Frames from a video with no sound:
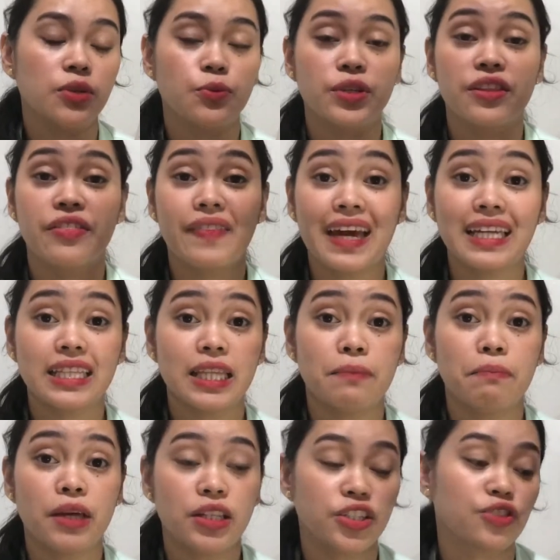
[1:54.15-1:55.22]
with 90
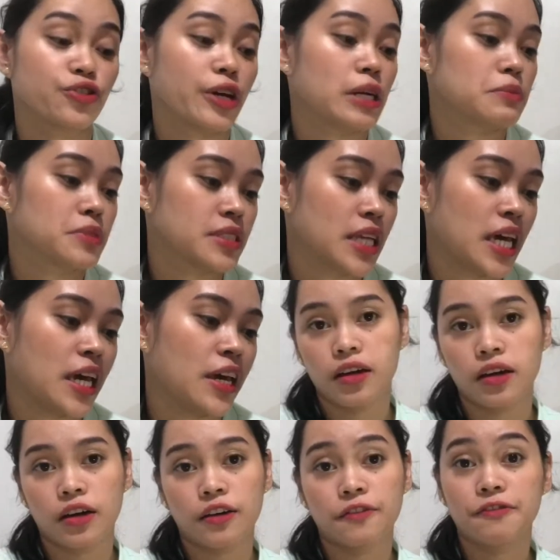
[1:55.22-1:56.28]
milligrams and
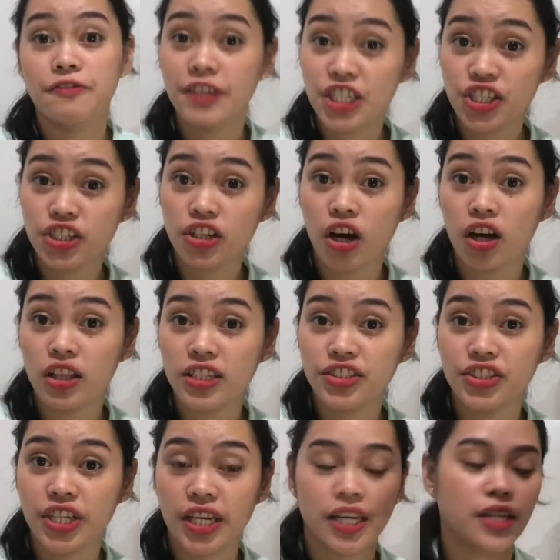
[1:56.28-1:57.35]
fish
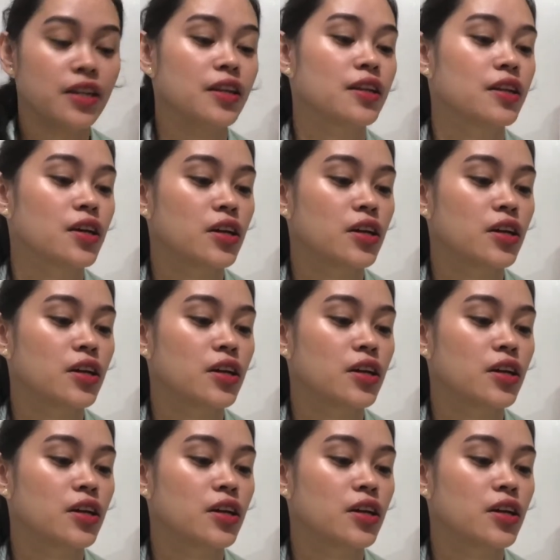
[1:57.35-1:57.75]
collagen